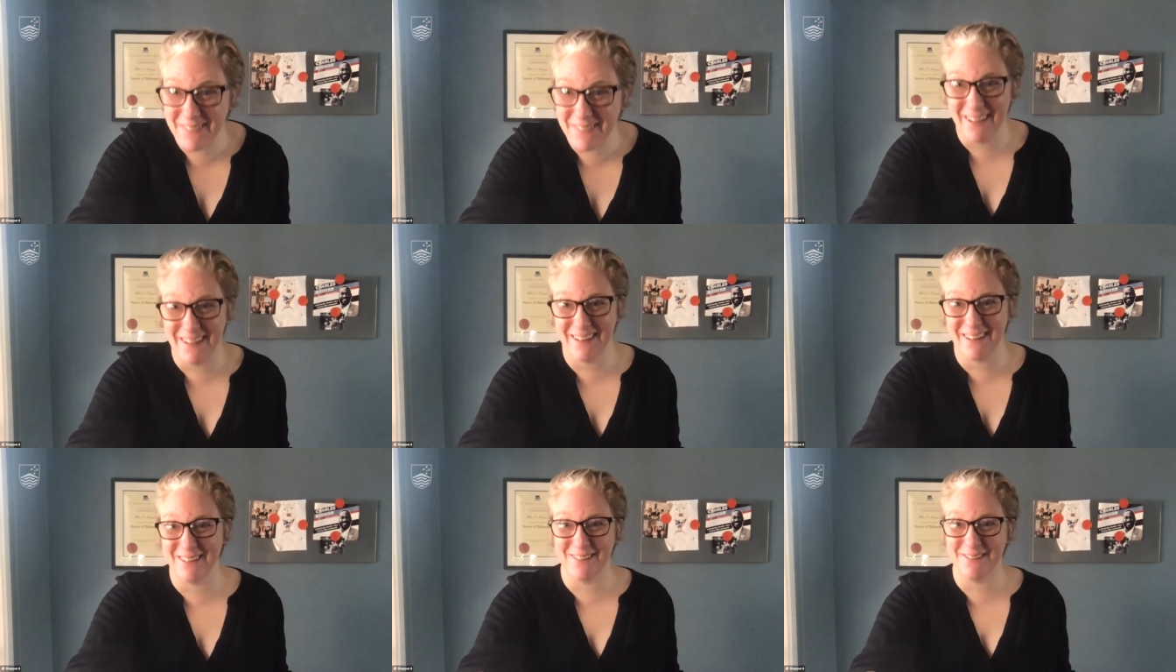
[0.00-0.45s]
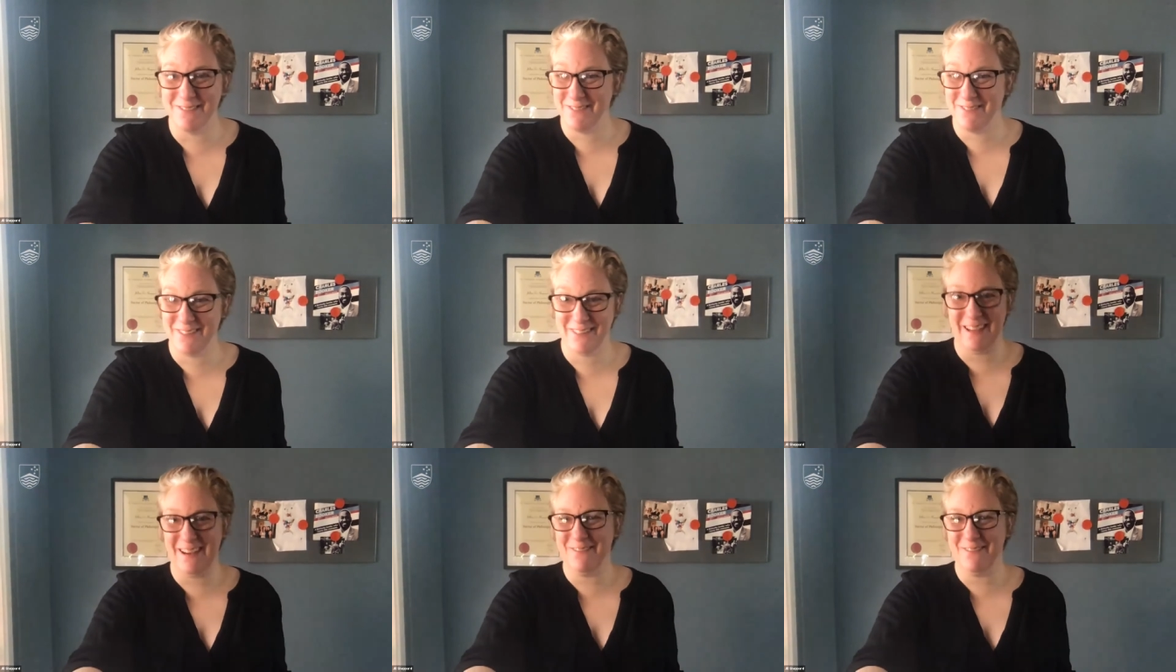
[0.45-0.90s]
not at all
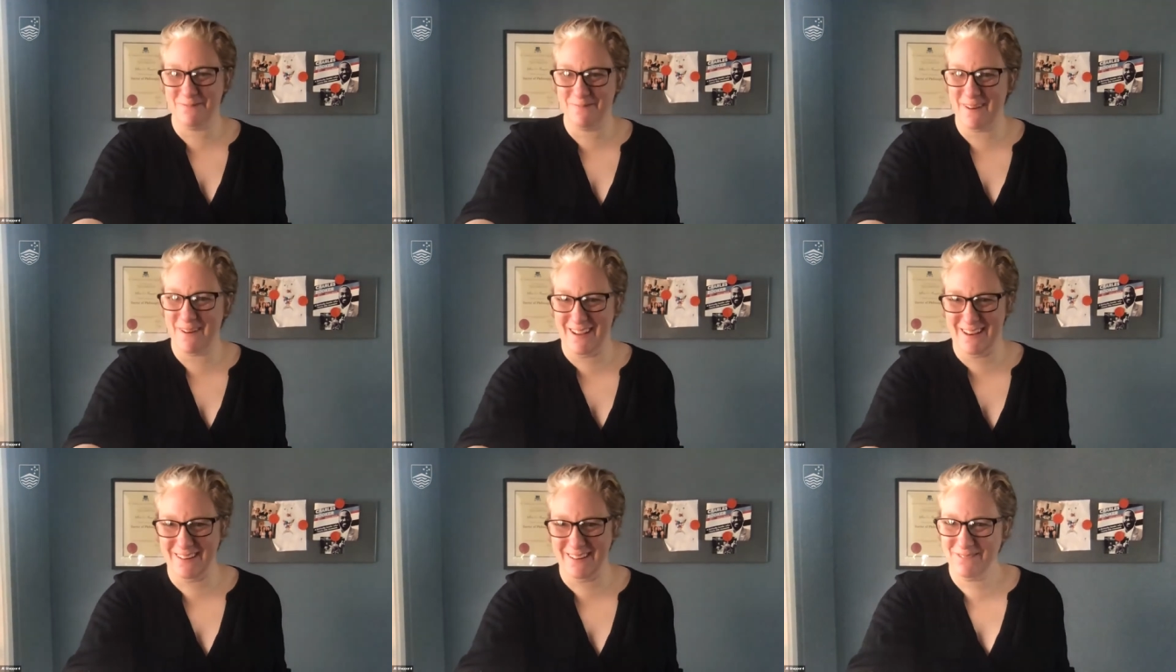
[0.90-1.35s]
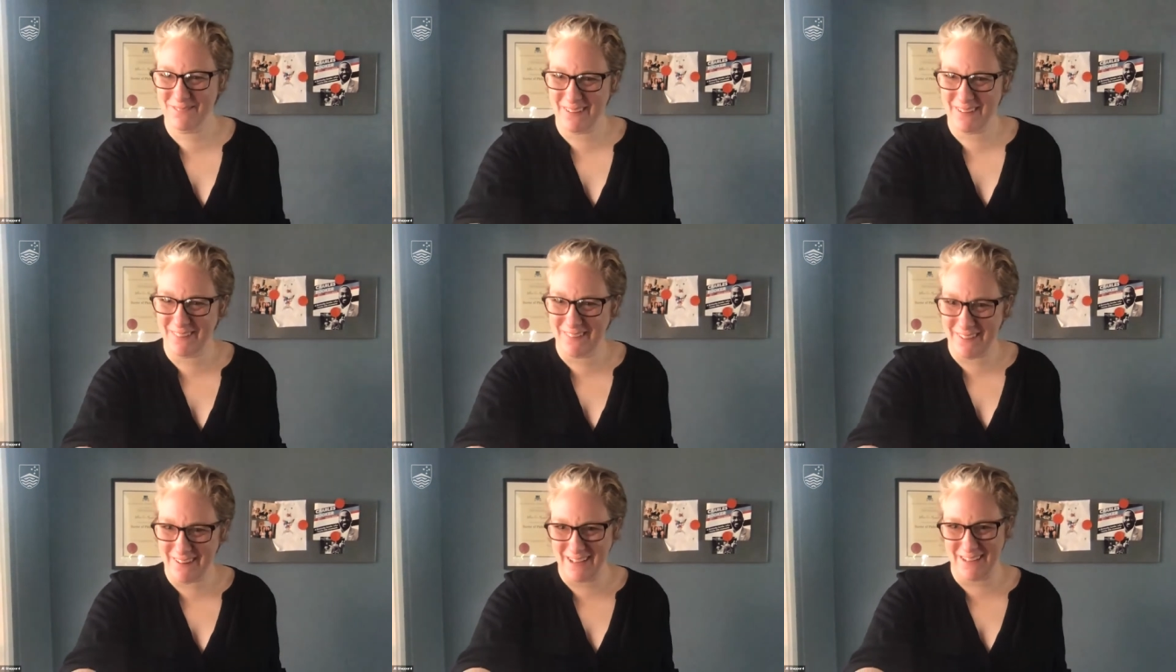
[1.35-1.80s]
relieved by, by
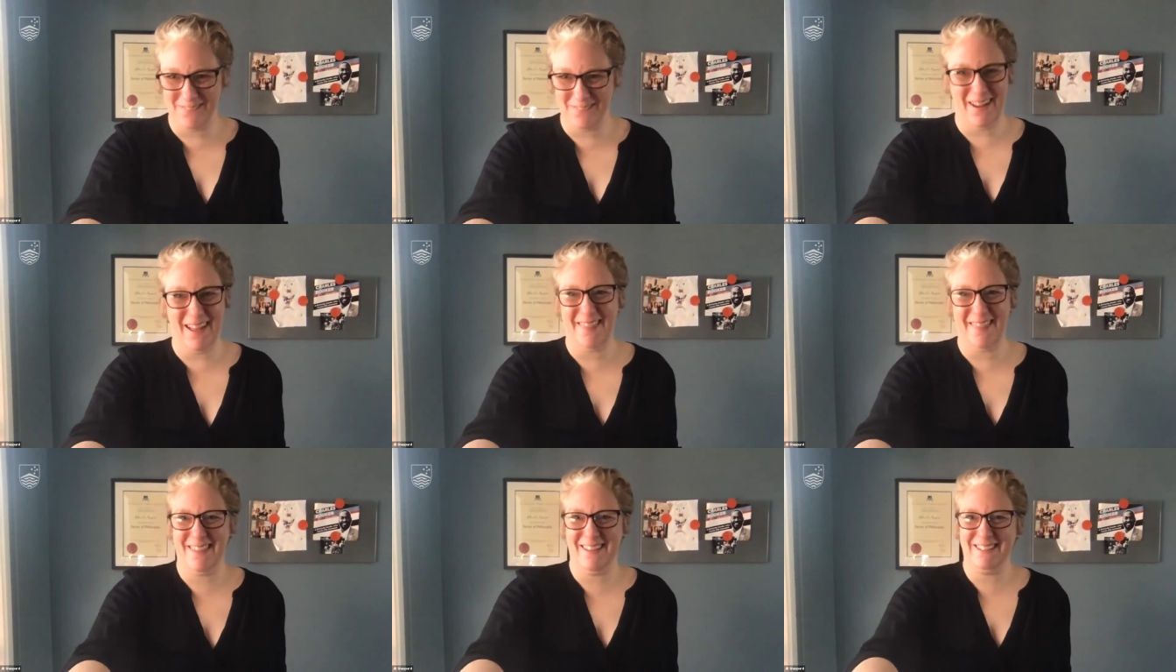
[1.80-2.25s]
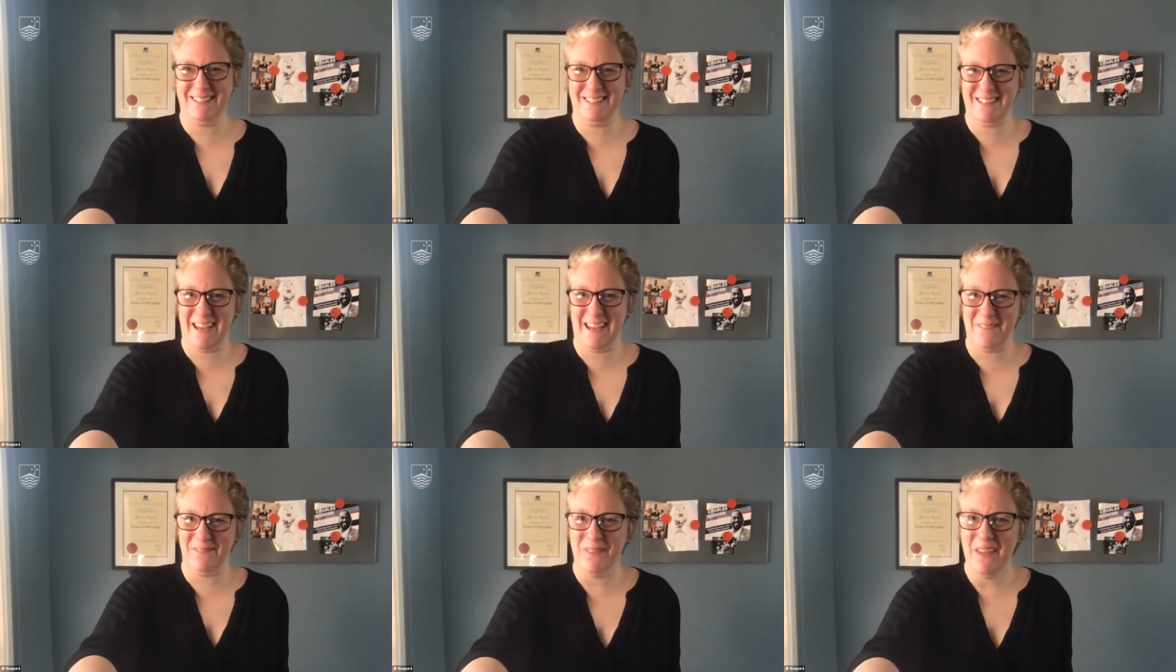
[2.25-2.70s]
learning about this,
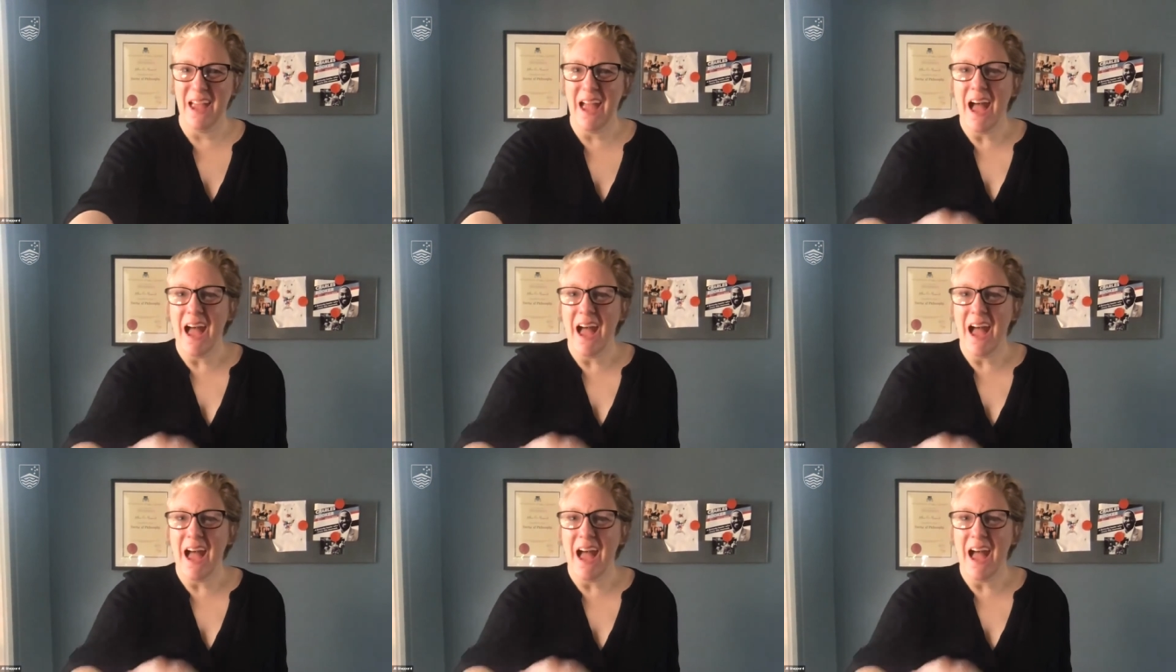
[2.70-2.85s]
Sam.